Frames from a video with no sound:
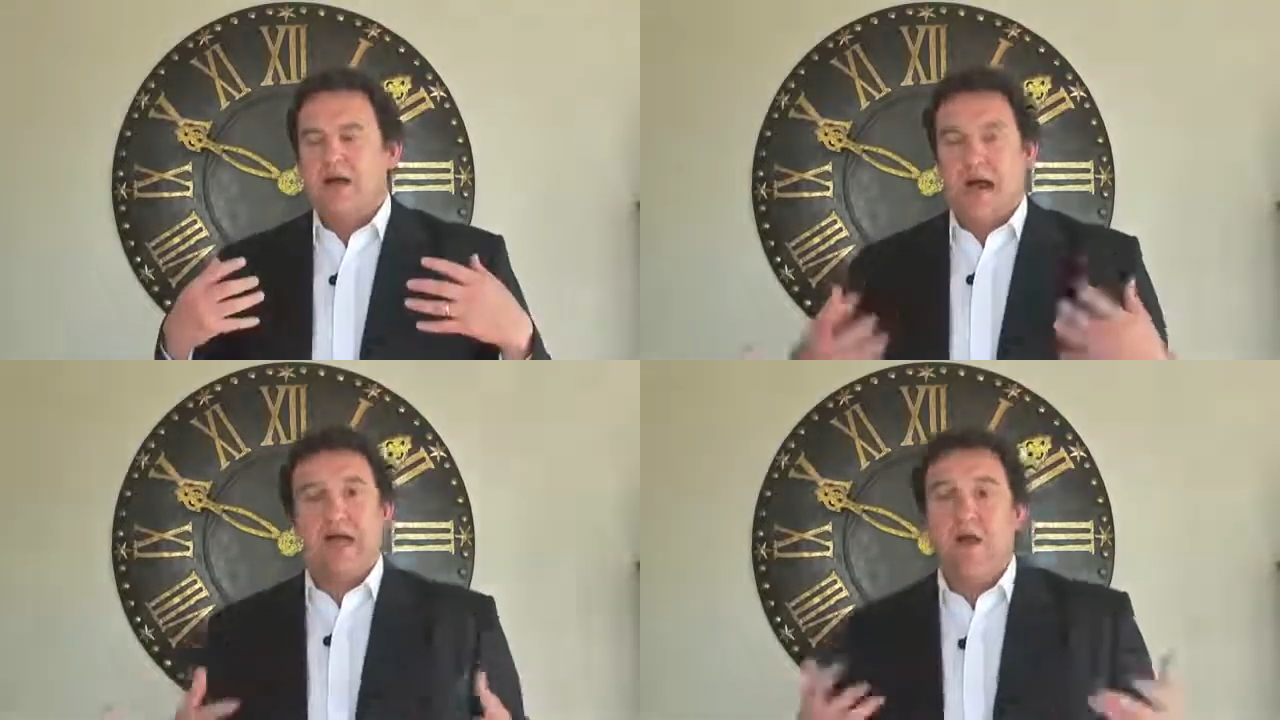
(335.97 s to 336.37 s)

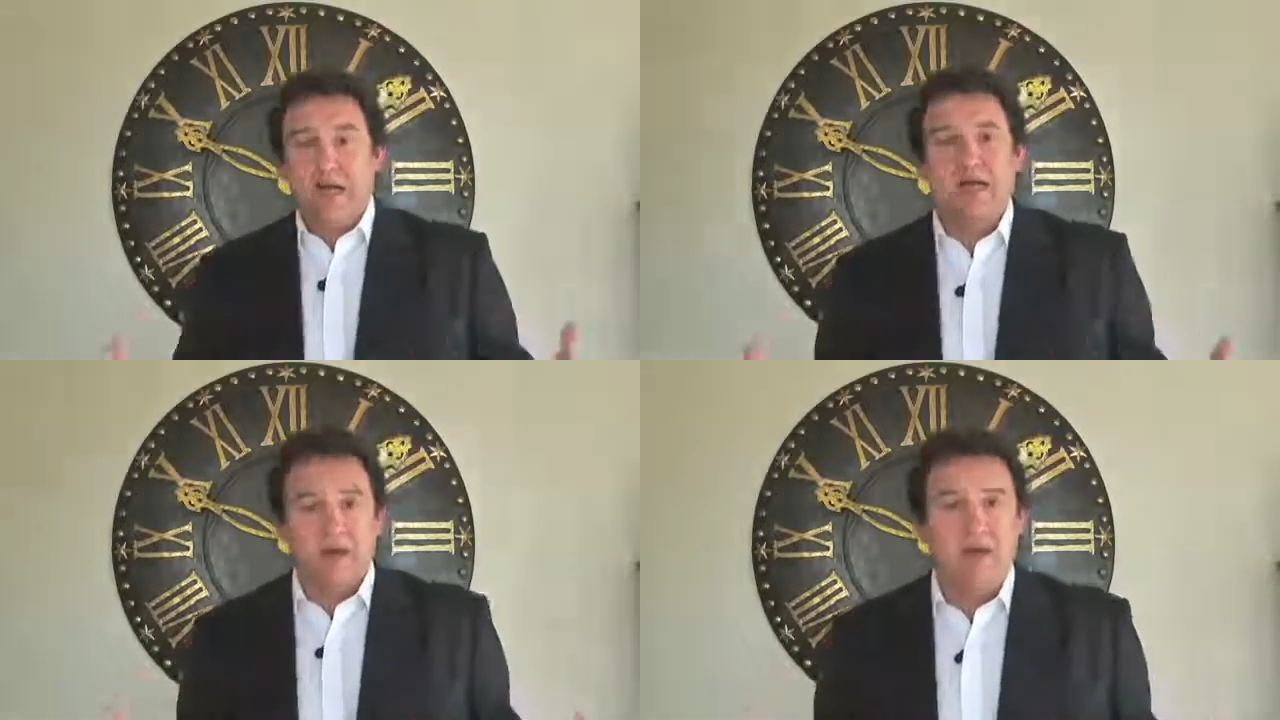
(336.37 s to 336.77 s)

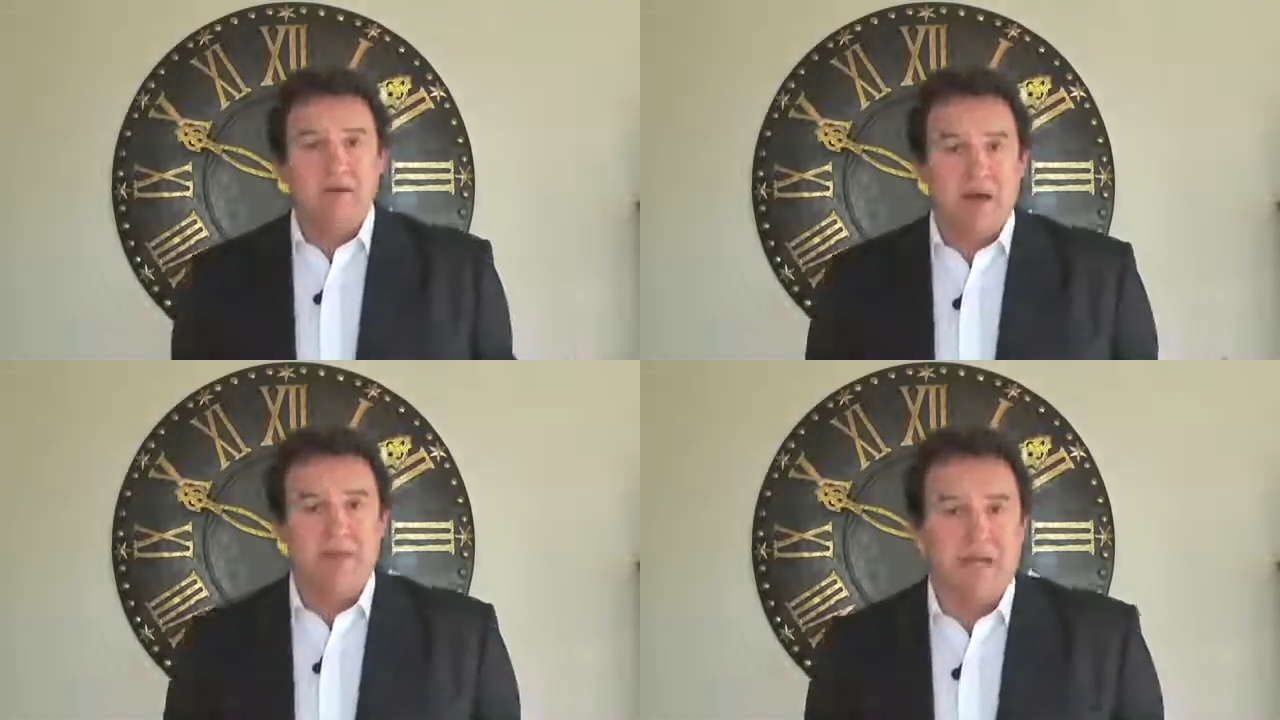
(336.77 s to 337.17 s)
unlike a lot of
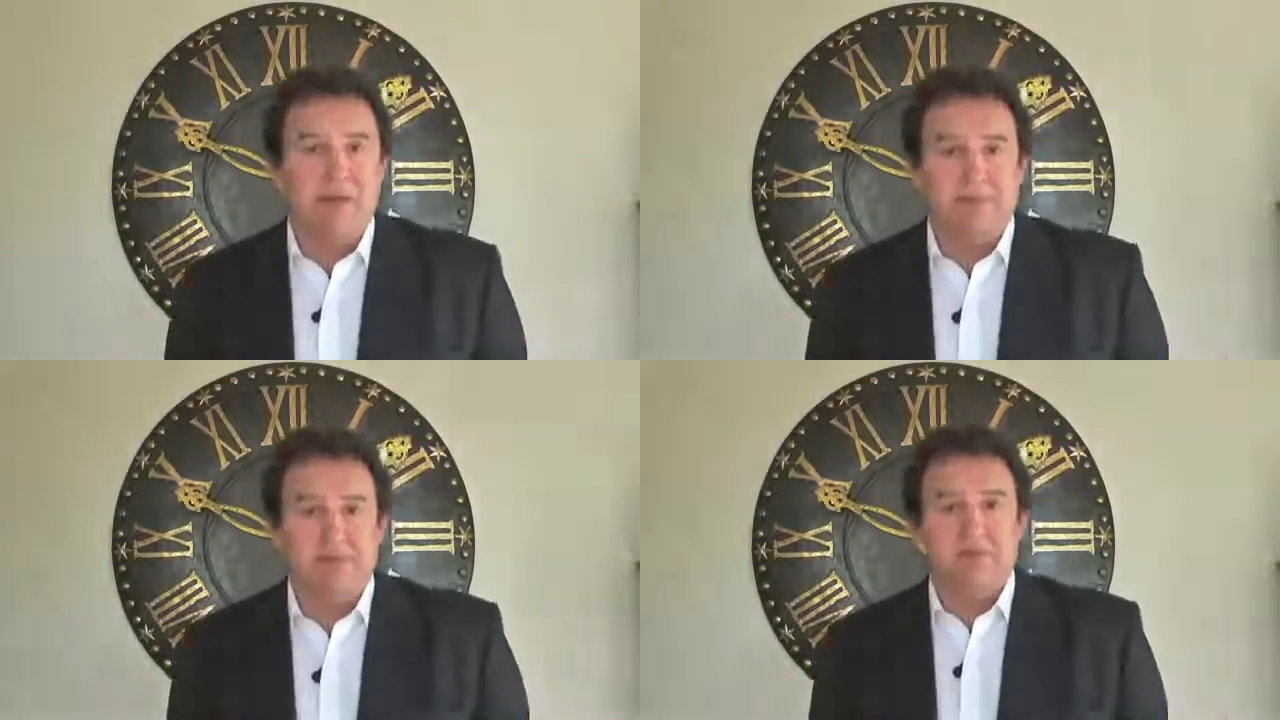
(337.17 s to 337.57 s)
other
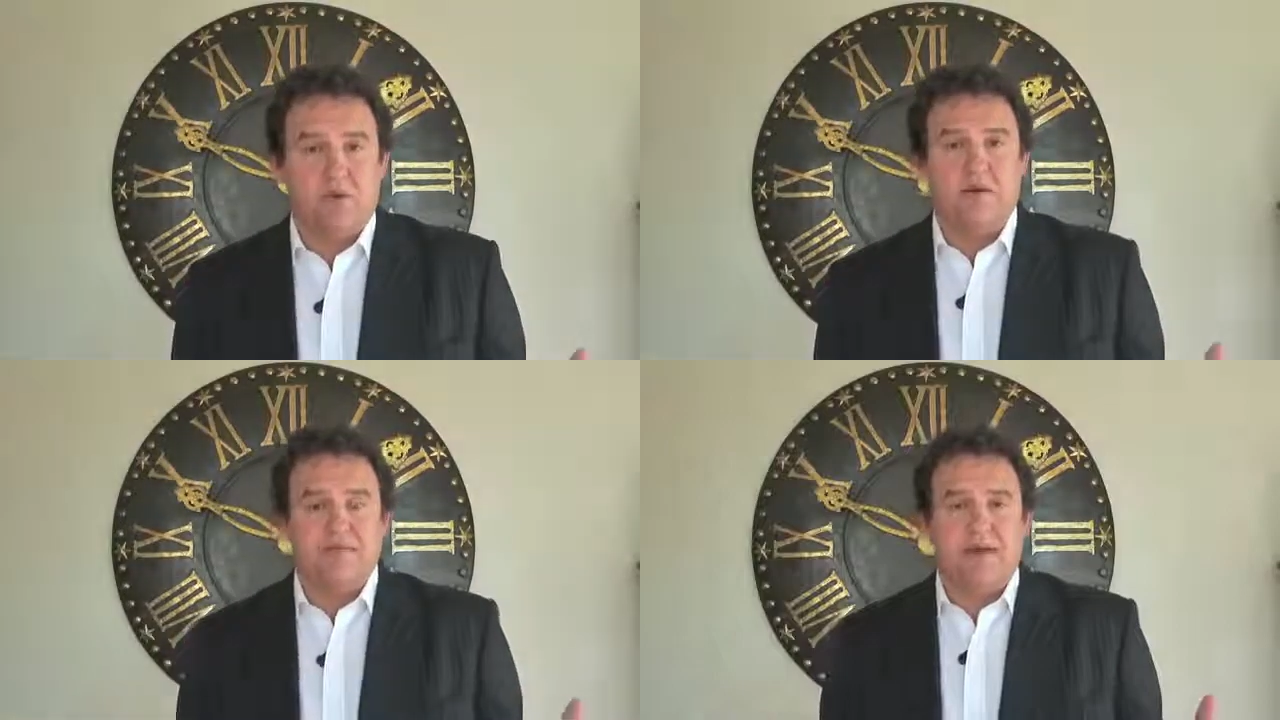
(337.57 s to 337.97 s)
companies,
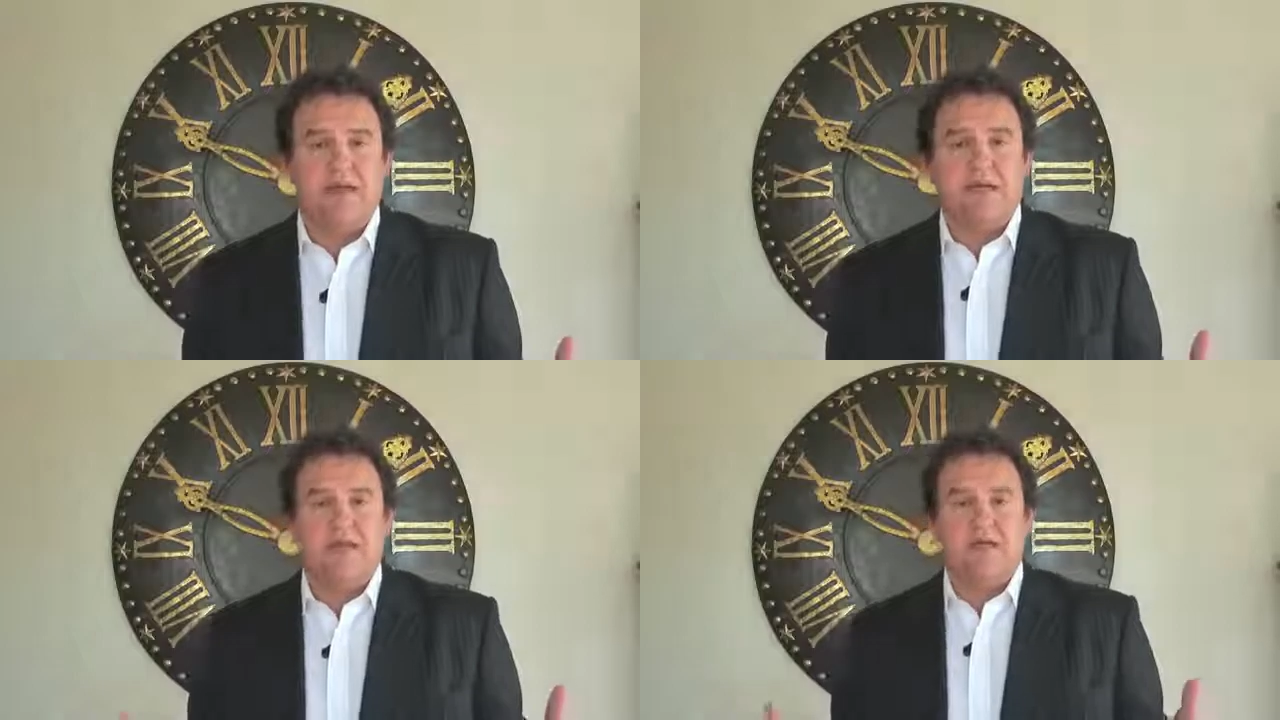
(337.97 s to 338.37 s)
quite
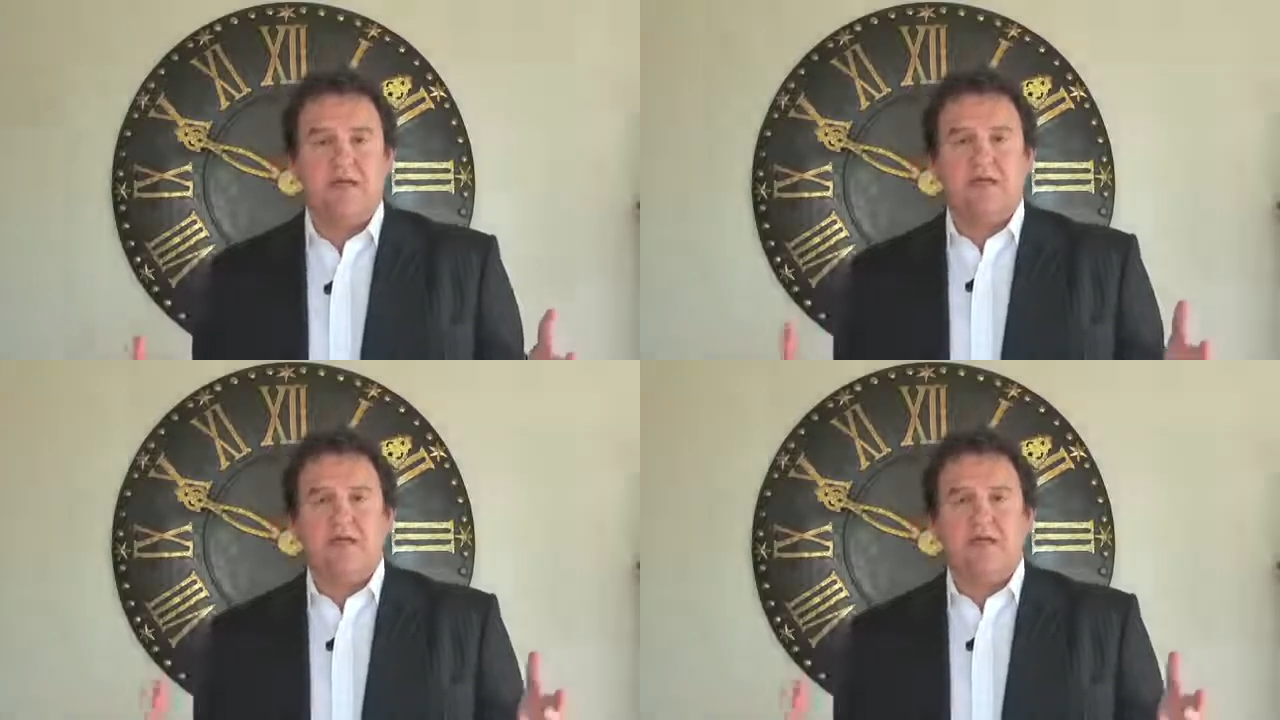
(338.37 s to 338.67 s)
frankly,